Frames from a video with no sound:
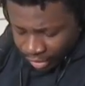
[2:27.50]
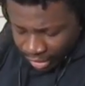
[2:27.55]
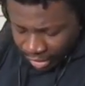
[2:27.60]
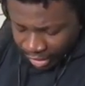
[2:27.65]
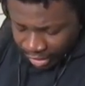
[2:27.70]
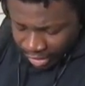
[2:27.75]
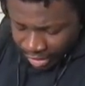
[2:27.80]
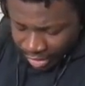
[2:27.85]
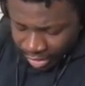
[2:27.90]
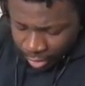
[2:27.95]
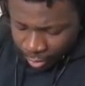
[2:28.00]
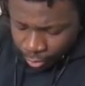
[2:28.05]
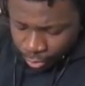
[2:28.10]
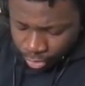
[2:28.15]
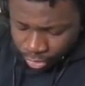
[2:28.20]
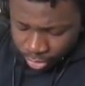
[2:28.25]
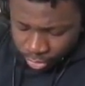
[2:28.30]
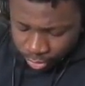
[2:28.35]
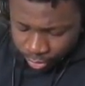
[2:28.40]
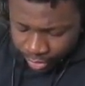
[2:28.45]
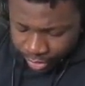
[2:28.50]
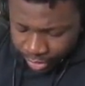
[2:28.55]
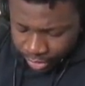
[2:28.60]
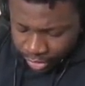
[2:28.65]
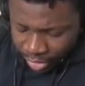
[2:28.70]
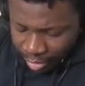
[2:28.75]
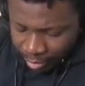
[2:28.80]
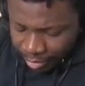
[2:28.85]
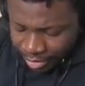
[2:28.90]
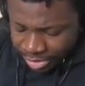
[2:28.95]
I got up real quick.
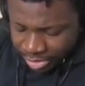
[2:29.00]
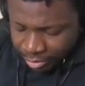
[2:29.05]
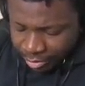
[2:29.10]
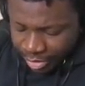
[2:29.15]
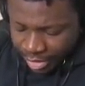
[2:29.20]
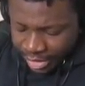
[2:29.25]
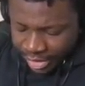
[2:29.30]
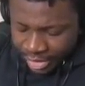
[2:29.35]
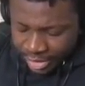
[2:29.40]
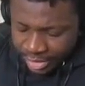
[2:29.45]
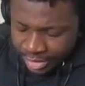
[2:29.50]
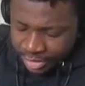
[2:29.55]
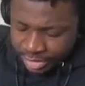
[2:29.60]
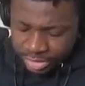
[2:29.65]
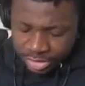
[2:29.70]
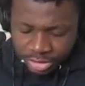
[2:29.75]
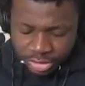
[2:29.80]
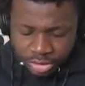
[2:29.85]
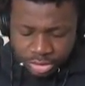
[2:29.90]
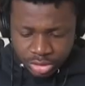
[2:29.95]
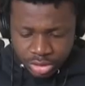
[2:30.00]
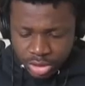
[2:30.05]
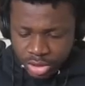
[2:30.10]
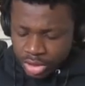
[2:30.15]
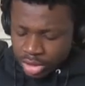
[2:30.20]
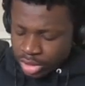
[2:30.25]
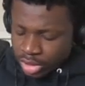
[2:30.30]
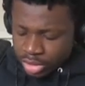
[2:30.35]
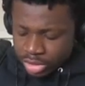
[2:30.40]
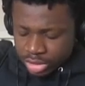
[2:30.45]
I made some eggs,
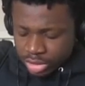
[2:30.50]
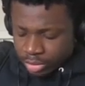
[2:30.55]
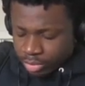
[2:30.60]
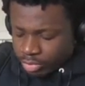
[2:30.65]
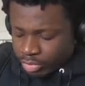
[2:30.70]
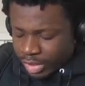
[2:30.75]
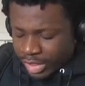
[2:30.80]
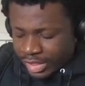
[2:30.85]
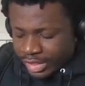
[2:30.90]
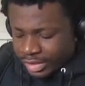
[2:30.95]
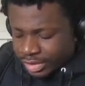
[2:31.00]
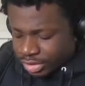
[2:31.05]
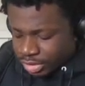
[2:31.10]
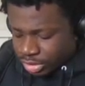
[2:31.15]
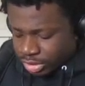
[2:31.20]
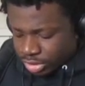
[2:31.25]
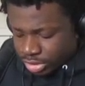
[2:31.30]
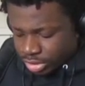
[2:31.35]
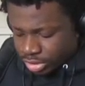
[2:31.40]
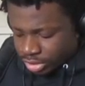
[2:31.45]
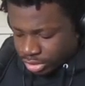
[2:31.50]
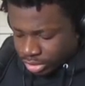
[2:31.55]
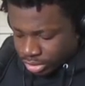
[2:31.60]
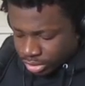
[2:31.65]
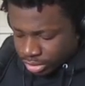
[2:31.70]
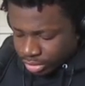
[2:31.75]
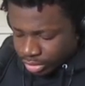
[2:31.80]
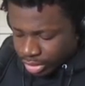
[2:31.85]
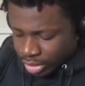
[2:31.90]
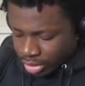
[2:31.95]
some rice,
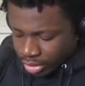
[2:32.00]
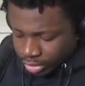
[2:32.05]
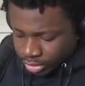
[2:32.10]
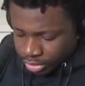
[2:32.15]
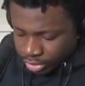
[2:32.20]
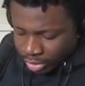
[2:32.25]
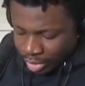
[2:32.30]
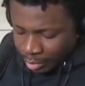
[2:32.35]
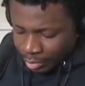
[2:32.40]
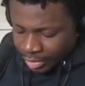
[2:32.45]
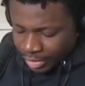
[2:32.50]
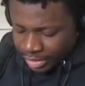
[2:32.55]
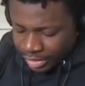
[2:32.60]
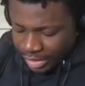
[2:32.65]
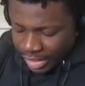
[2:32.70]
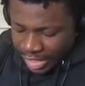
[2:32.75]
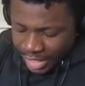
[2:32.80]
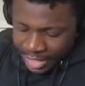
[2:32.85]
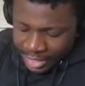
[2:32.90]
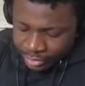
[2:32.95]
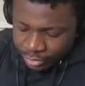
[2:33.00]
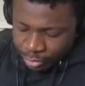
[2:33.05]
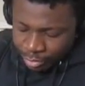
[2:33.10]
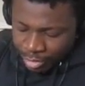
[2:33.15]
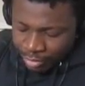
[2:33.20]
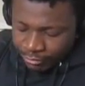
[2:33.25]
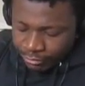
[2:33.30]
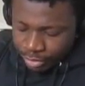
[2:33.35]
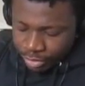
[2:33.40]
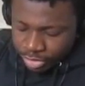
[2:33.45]
you know, so I'm gonna eat eggs for my
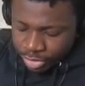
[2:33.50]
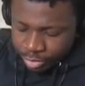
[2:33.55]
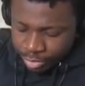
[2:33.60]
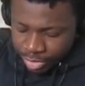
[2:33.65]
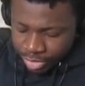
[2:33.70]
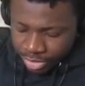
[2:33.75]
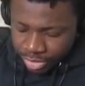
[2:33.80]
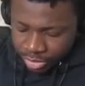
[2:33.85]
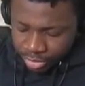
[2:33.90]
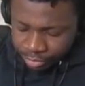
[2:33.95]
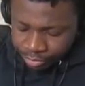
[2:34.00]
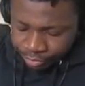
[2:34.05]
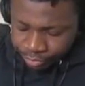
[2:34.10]
first meal.